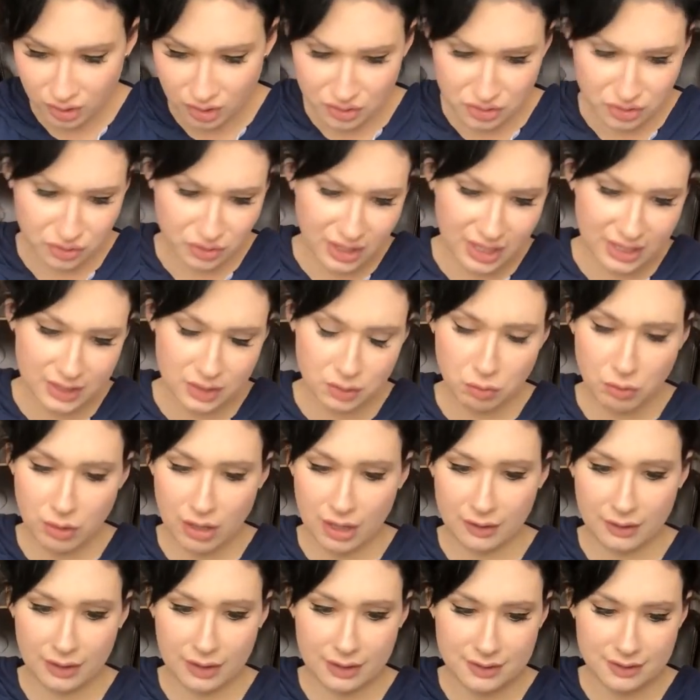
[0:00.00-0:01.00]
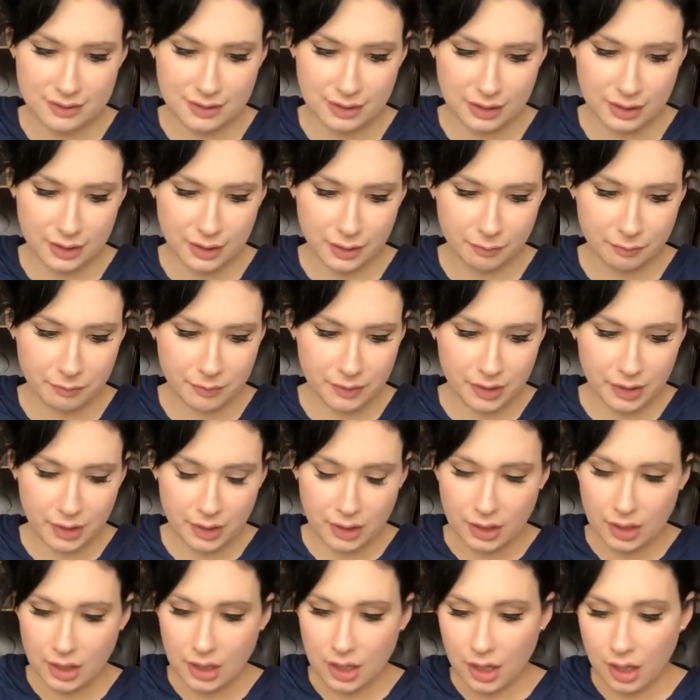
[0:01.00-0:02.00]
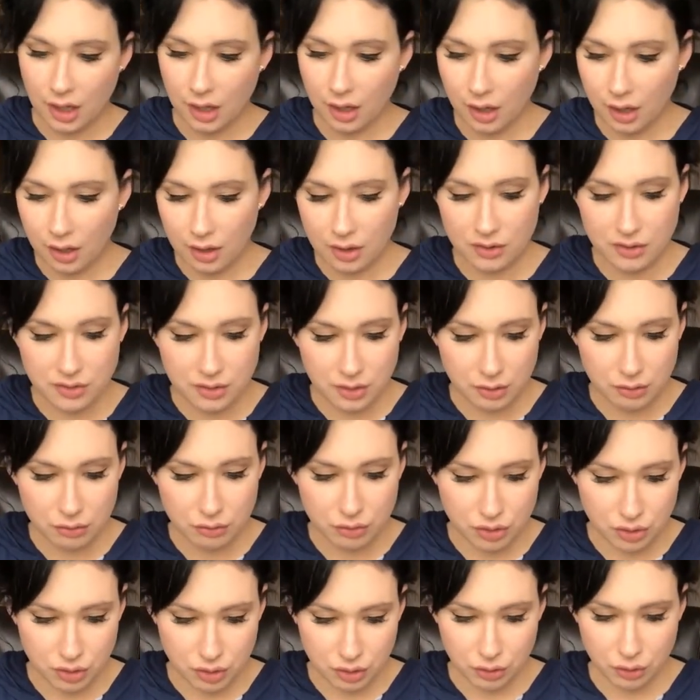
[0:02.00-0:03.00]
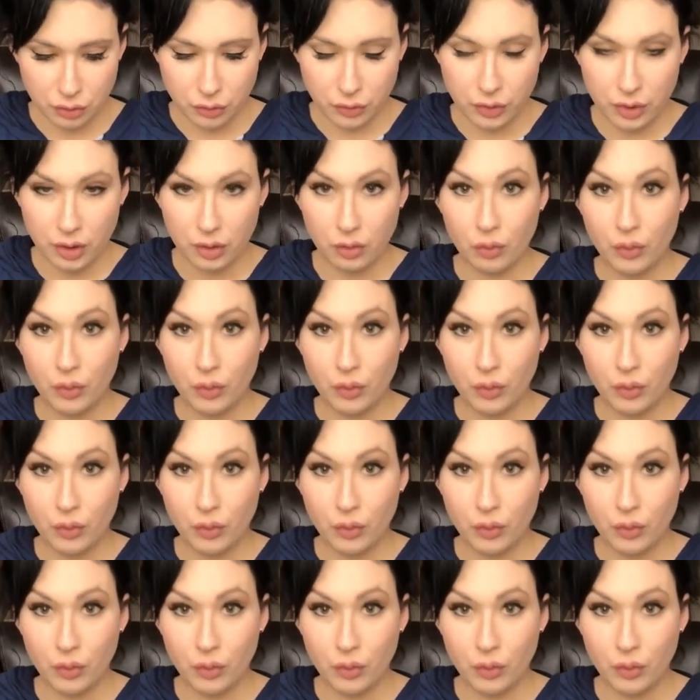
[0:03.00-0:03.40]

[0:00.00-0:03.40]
So that's why that's there. Also, too,